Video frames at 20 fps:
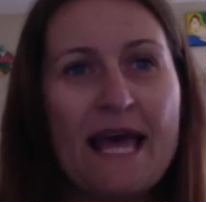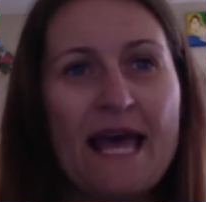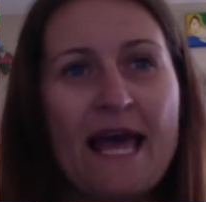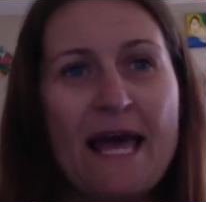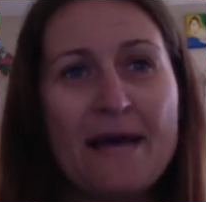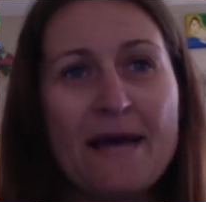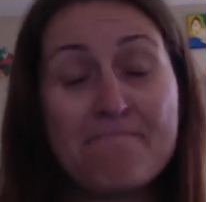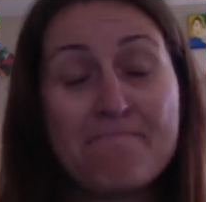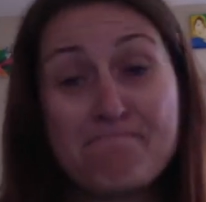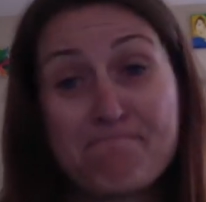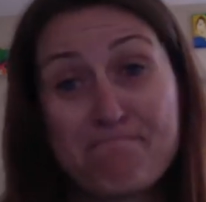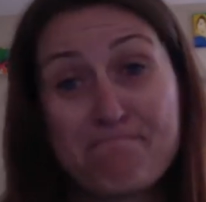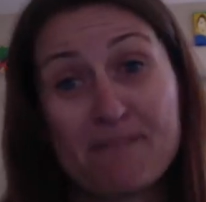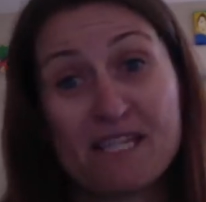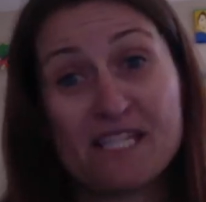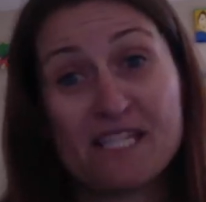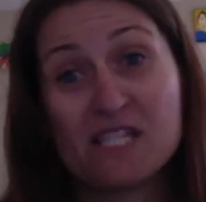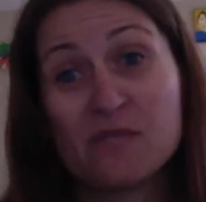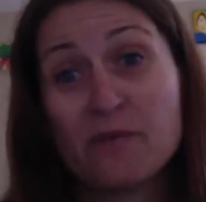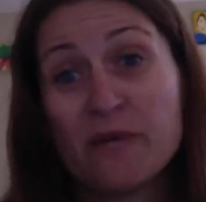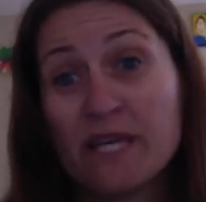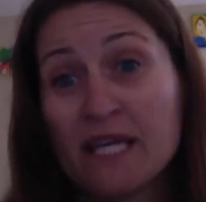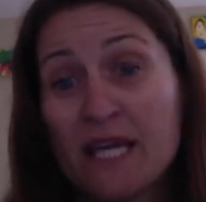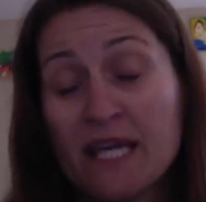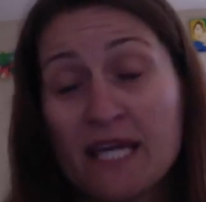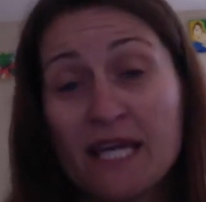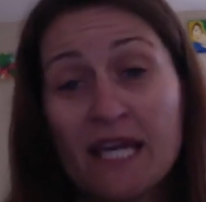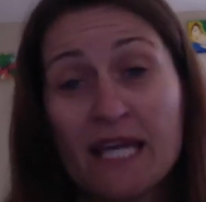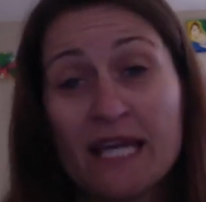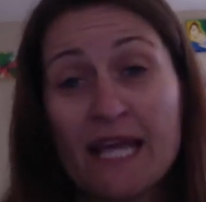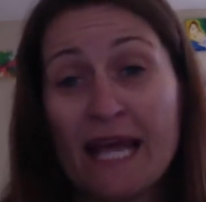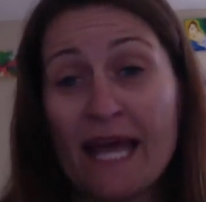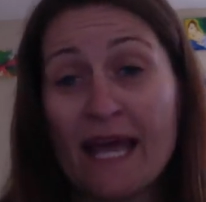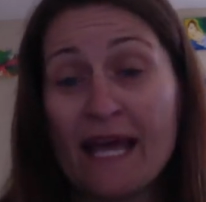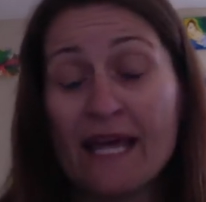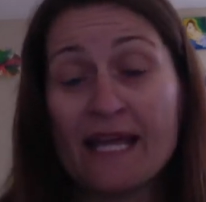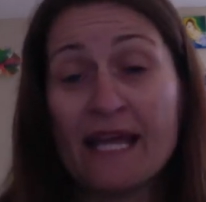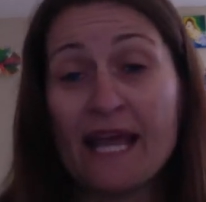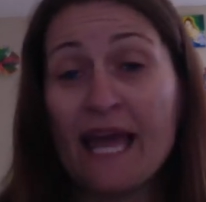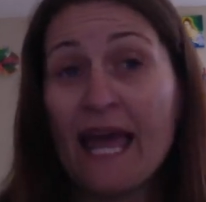Um, Swinging in
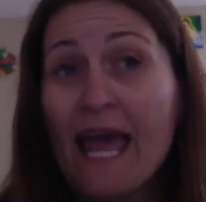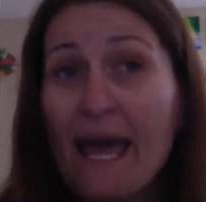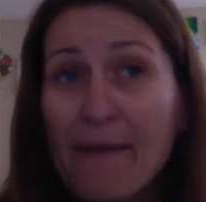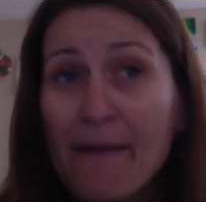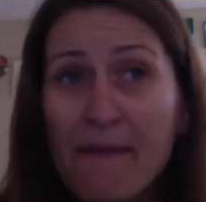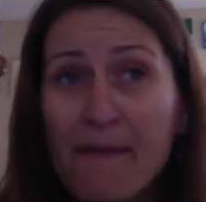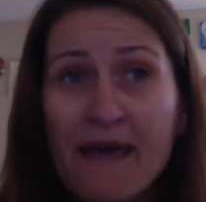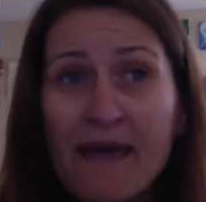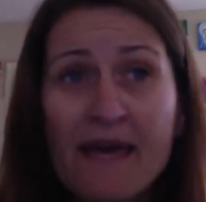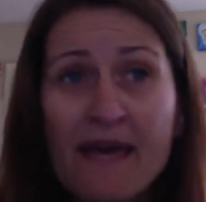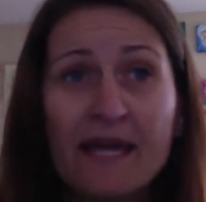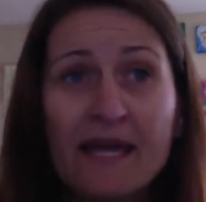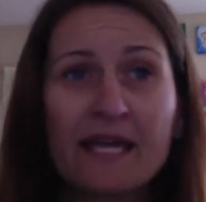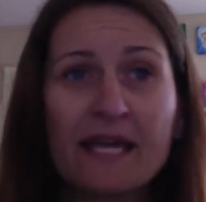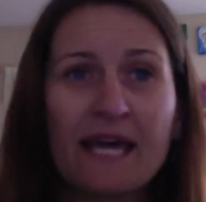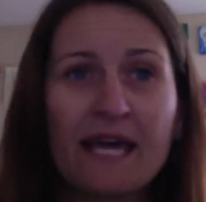a hammock,